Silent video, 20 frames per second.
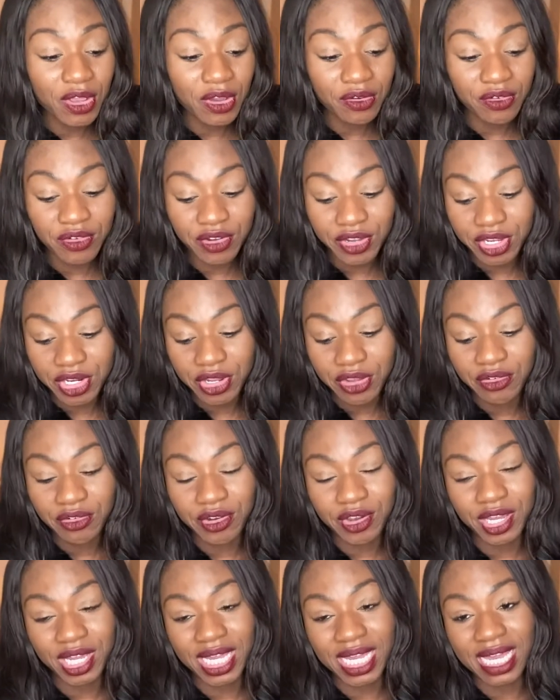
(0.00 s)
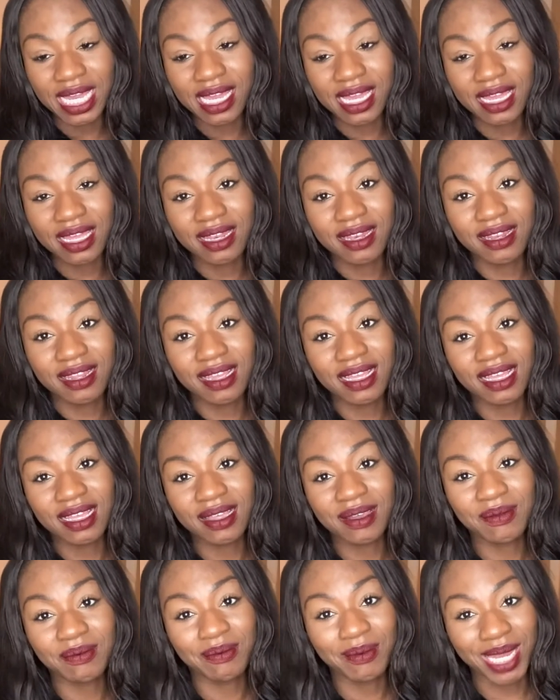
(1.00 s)
over and over again
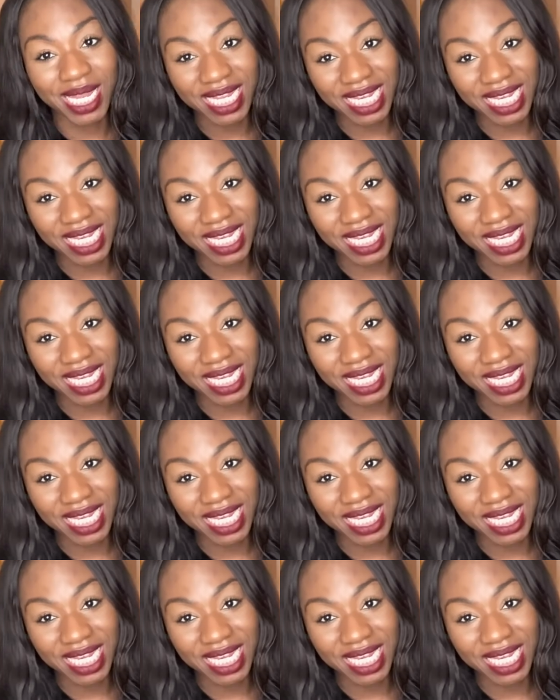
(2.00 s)
my